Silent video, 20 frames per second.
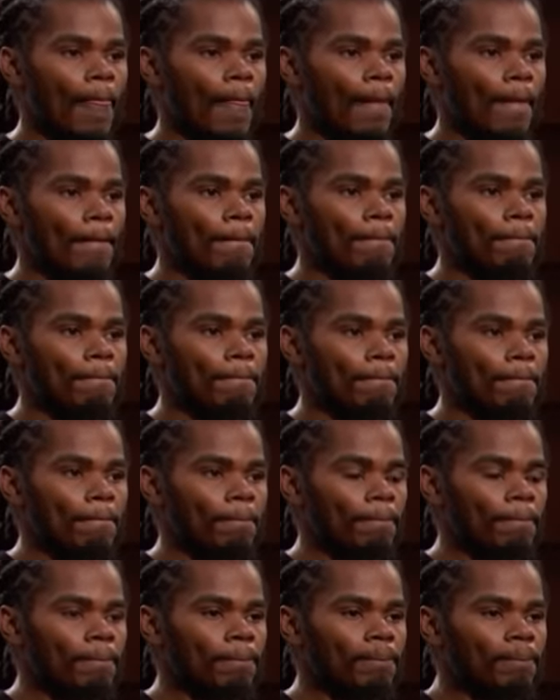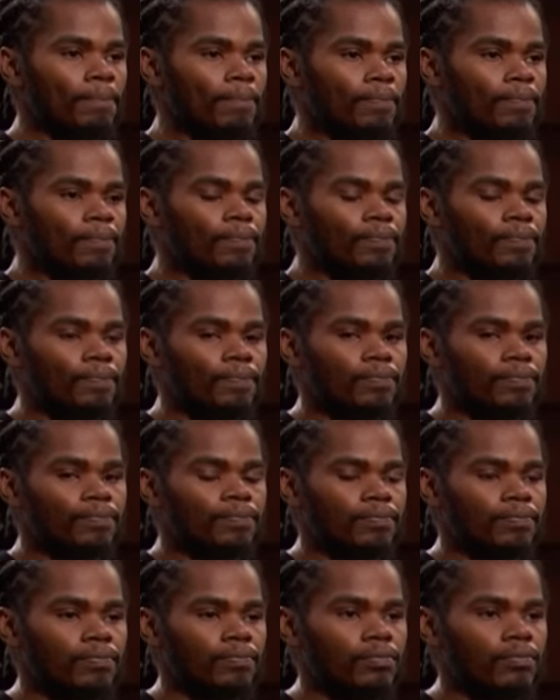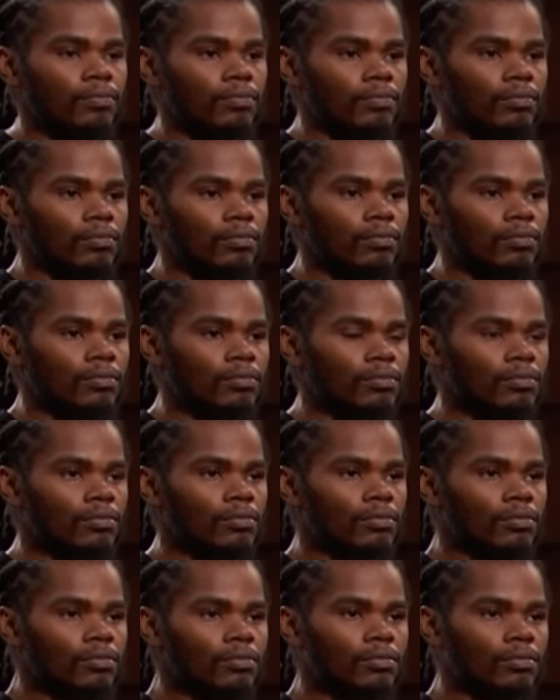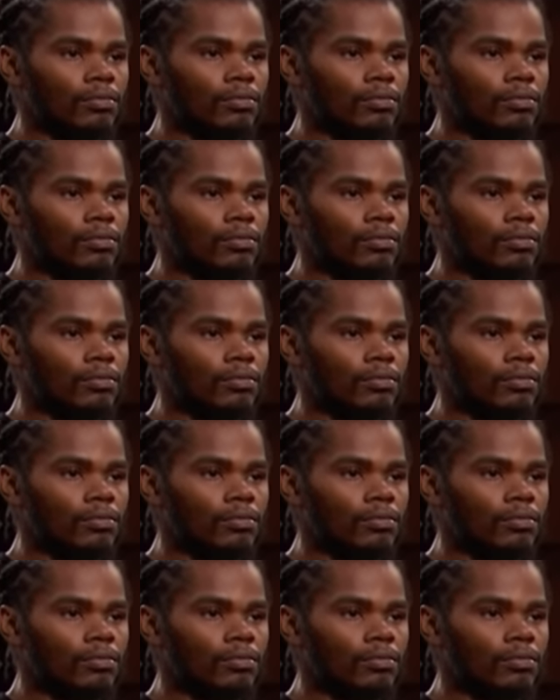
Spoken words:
(not speaking)